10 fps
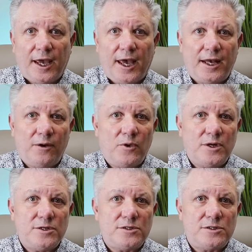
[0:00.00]
And it
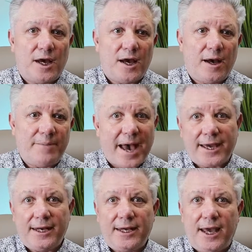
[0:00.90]
was
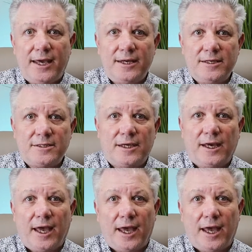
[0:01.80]
back in the 80s.